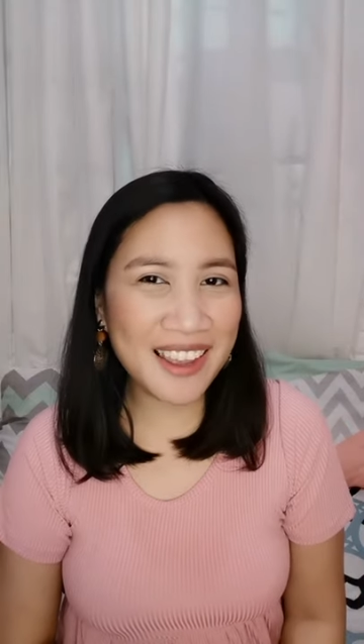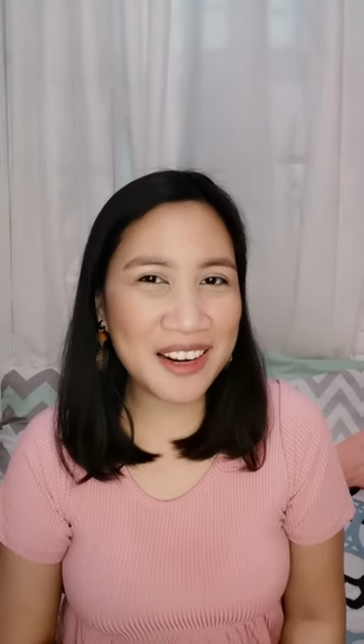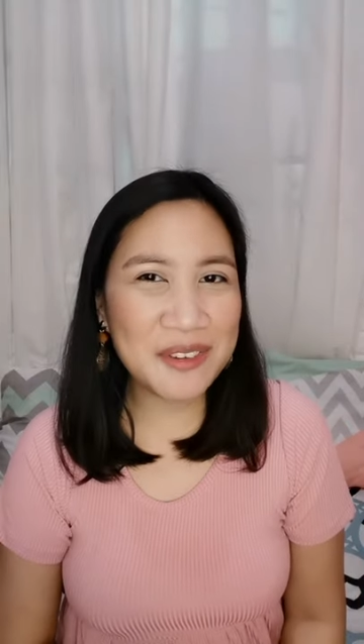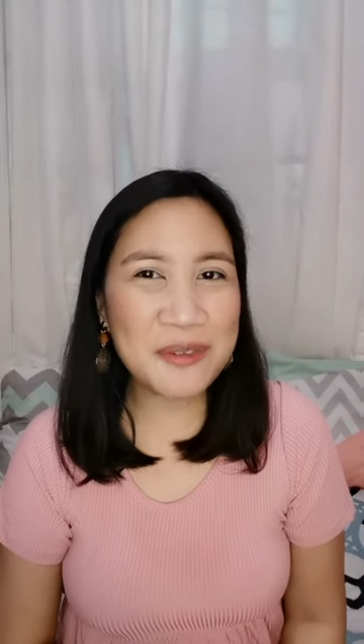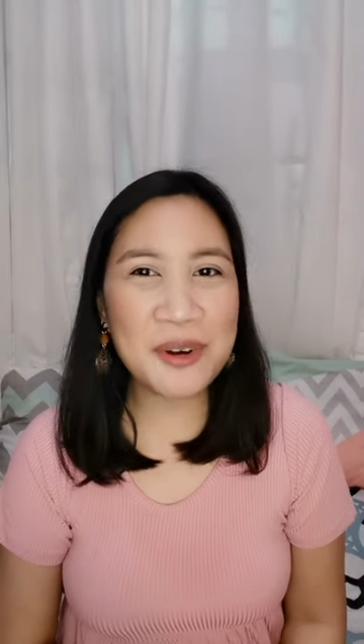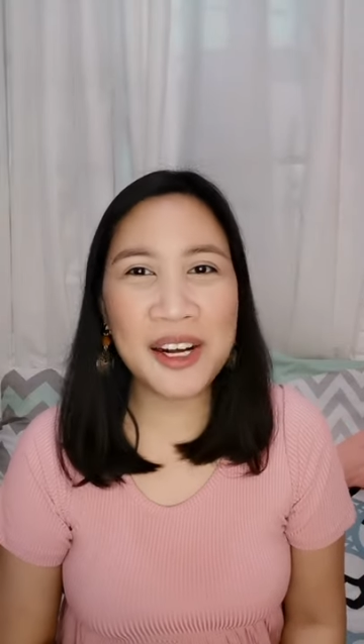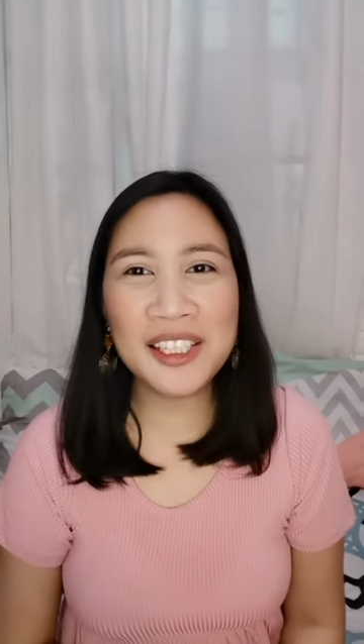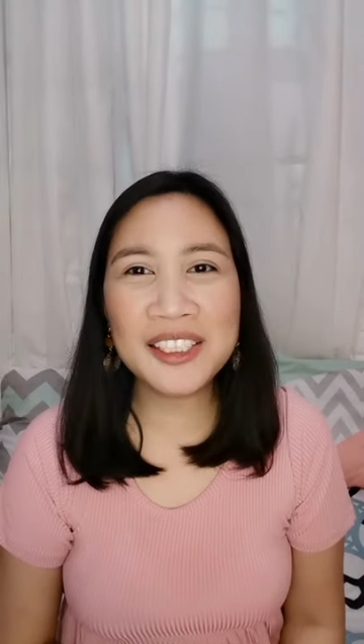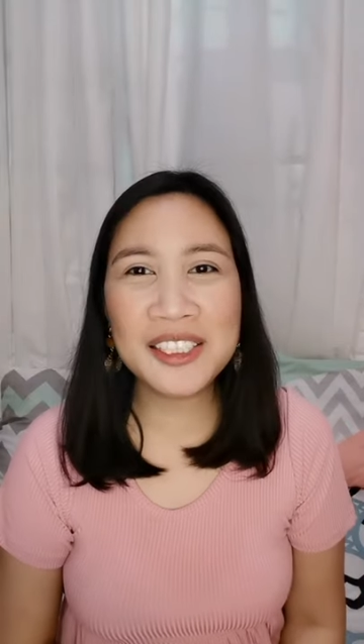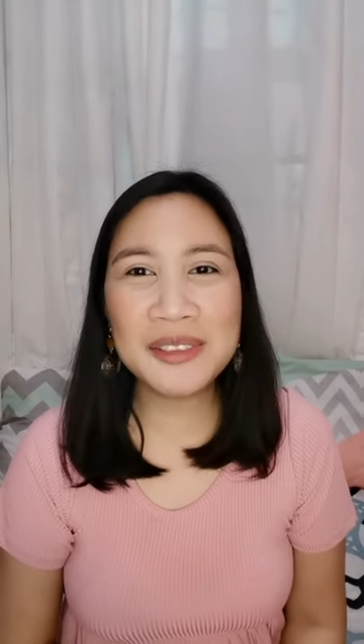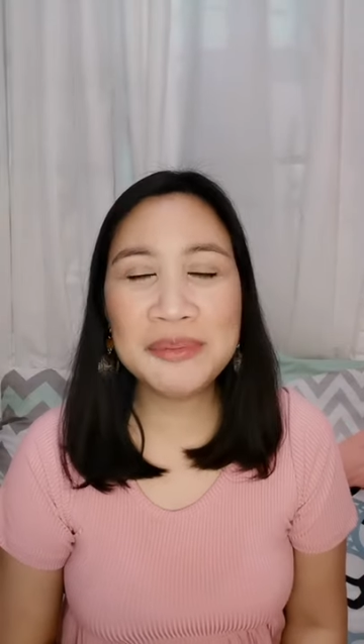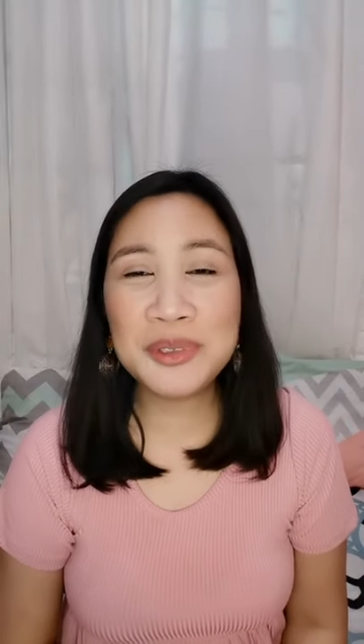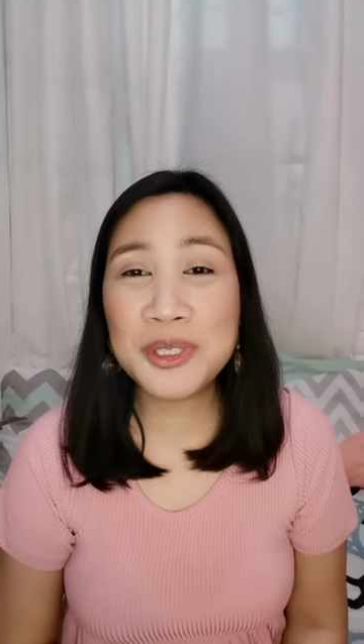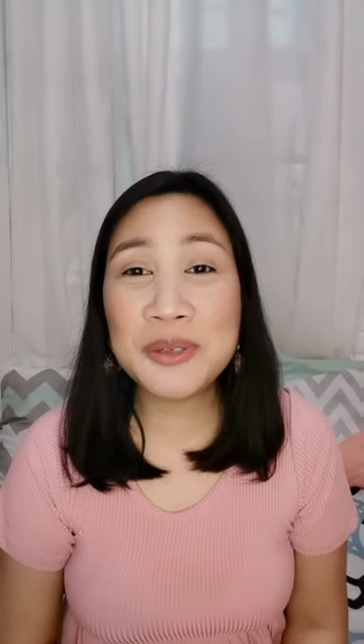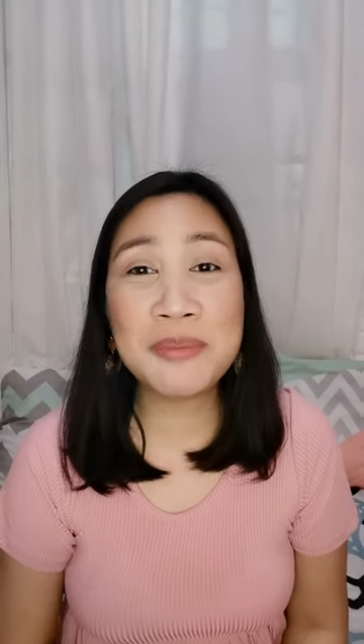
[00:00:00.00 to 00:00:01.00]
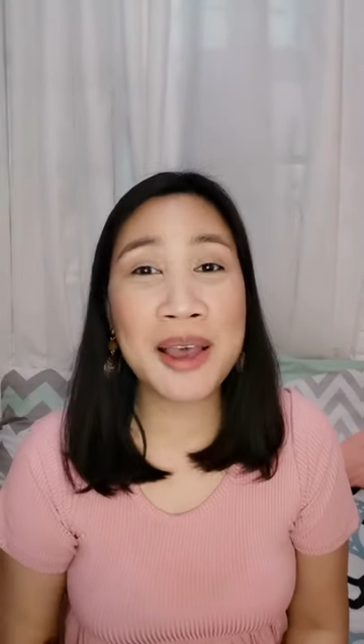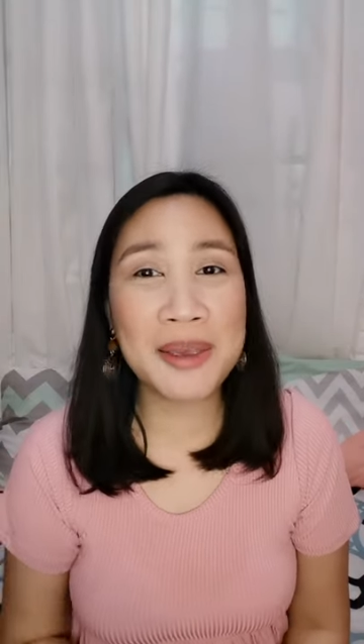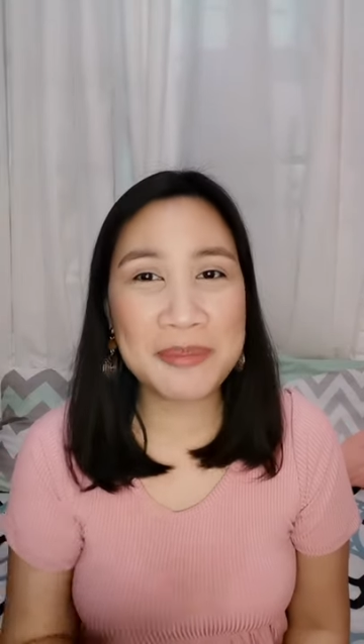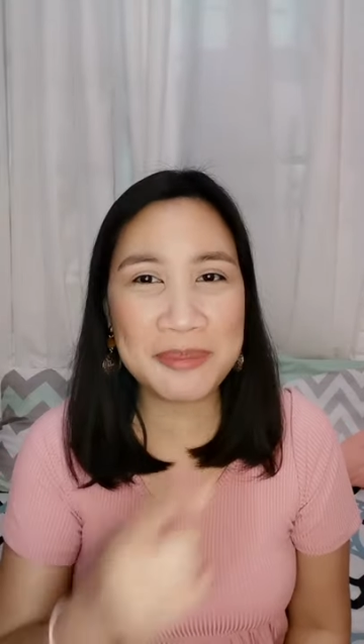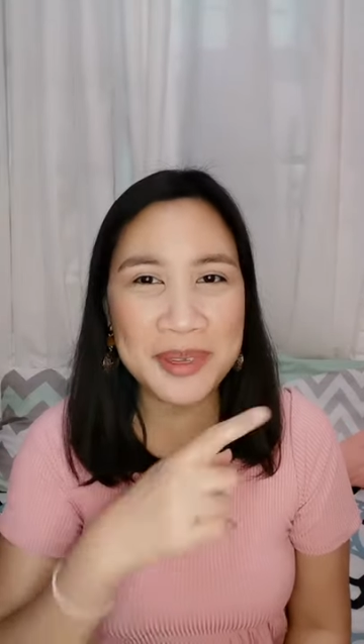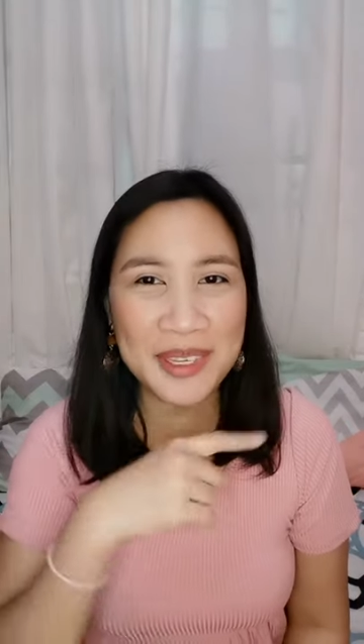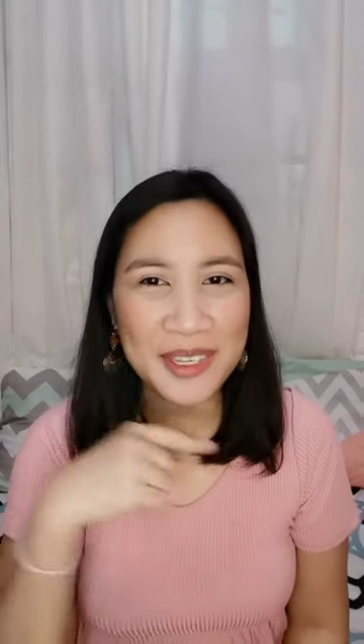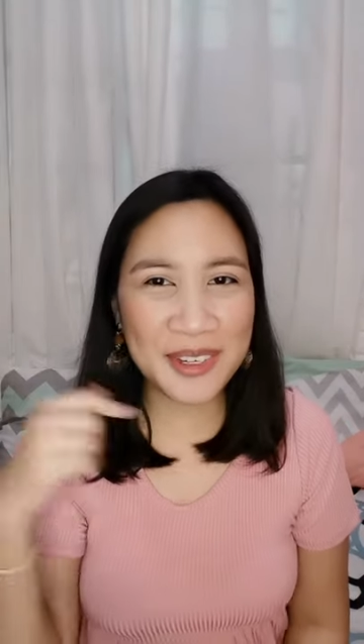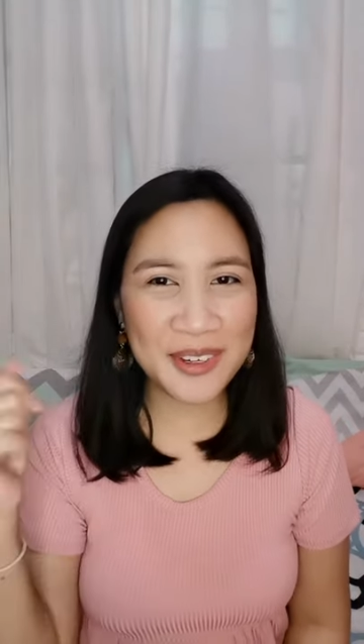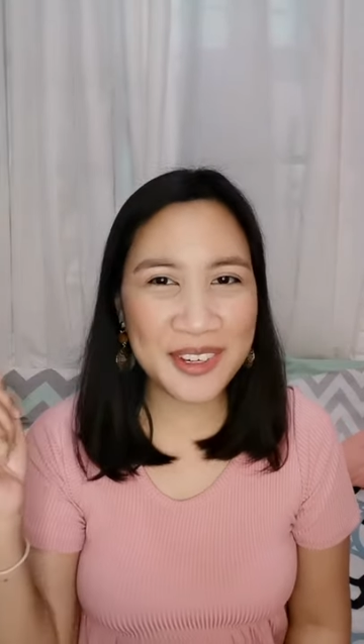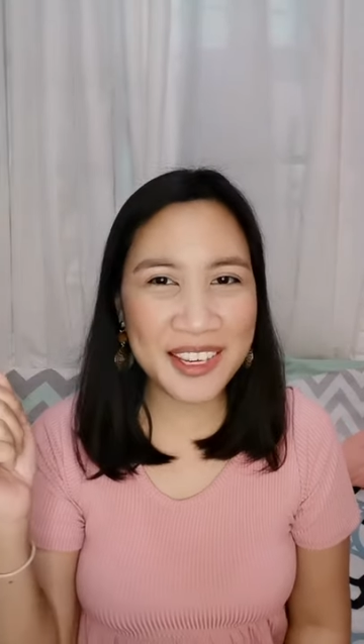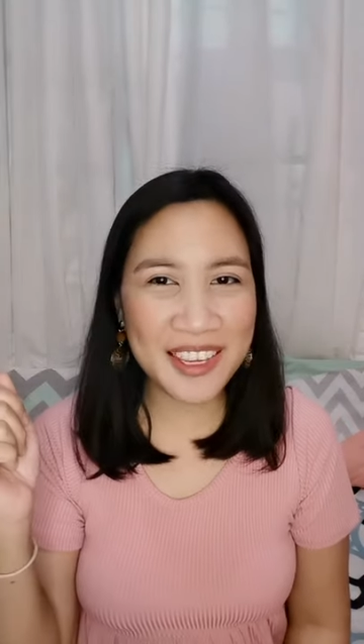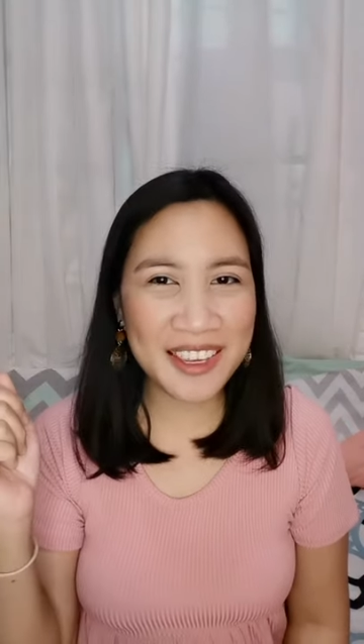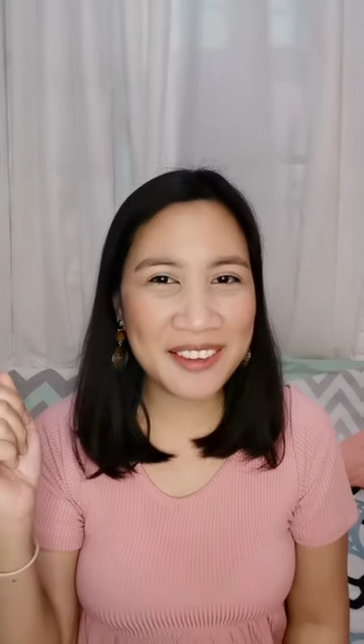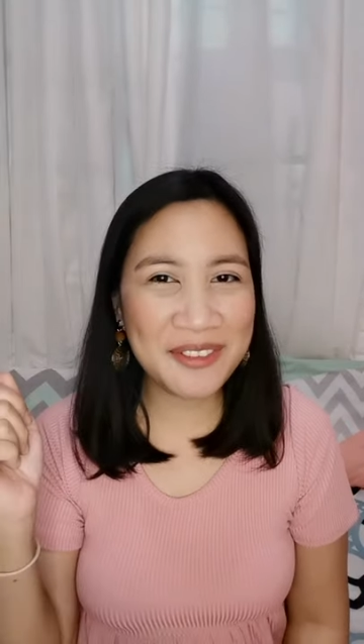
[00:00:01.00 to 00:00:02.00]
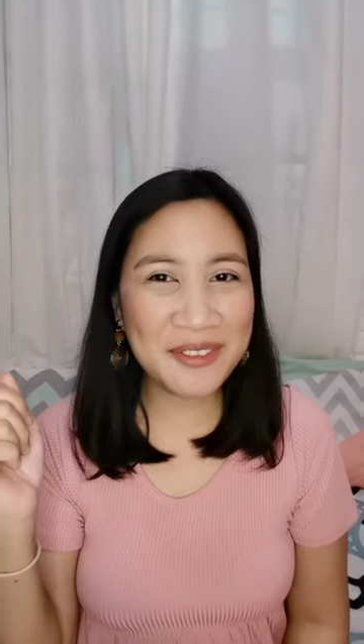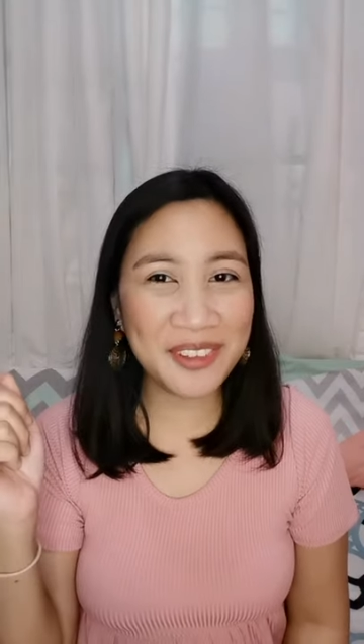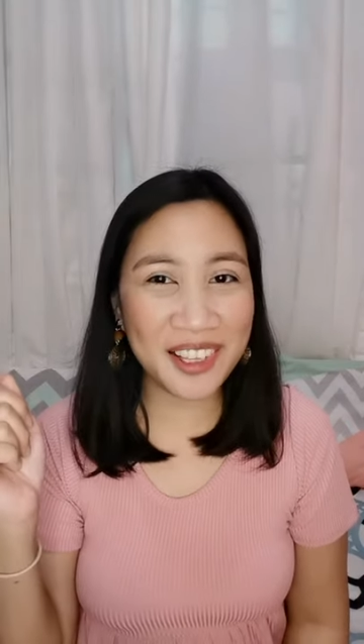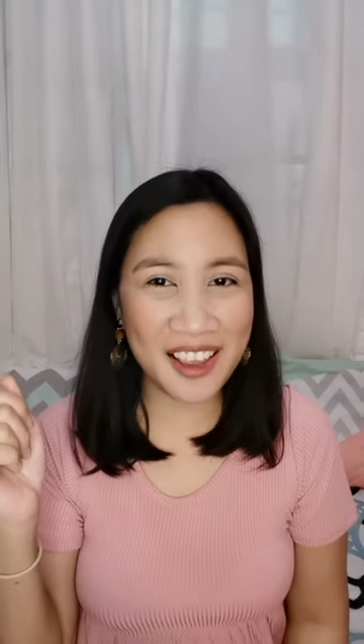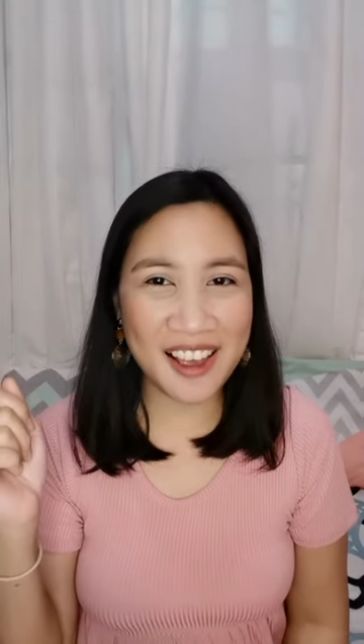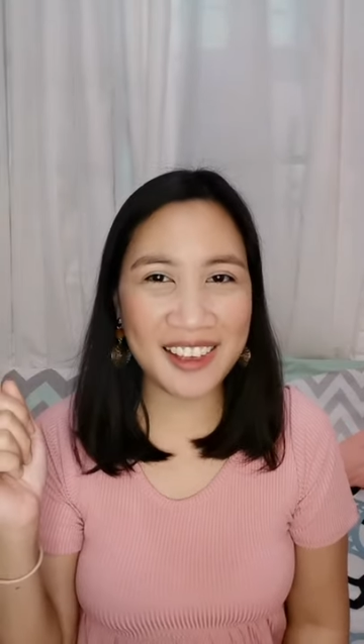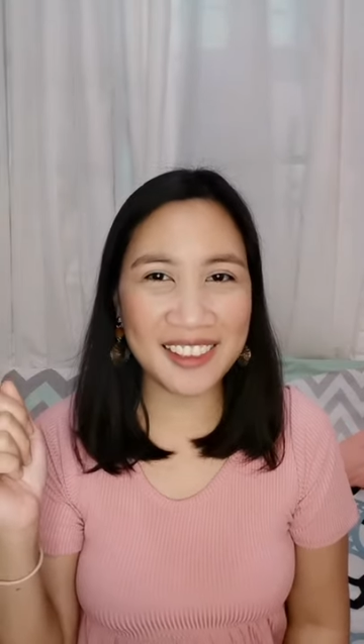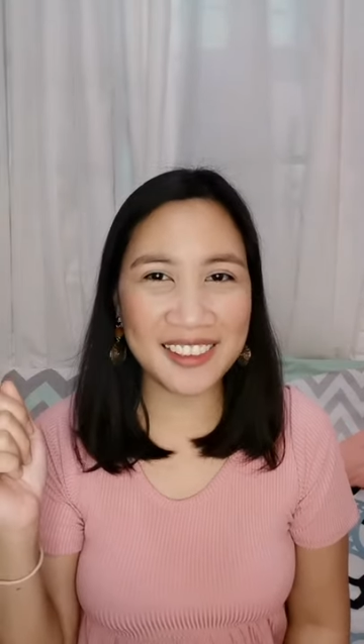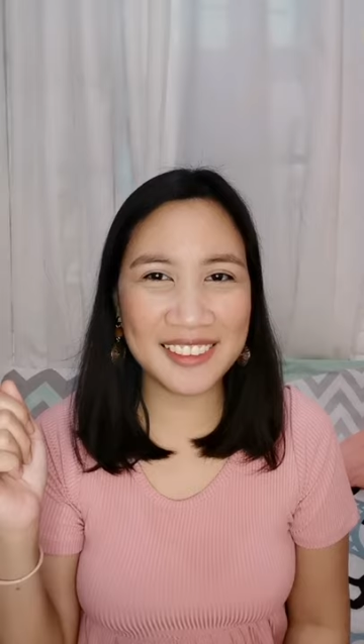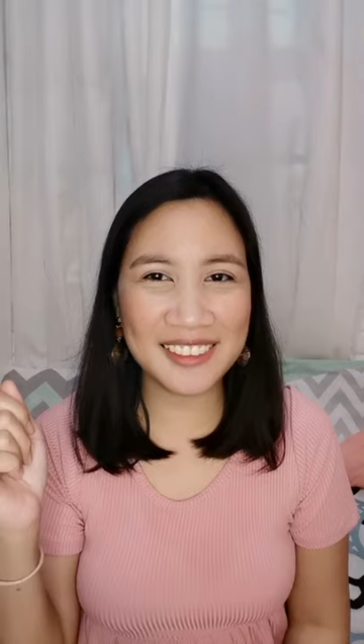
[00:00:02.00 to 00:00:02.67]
and welcome to my beauty vlog.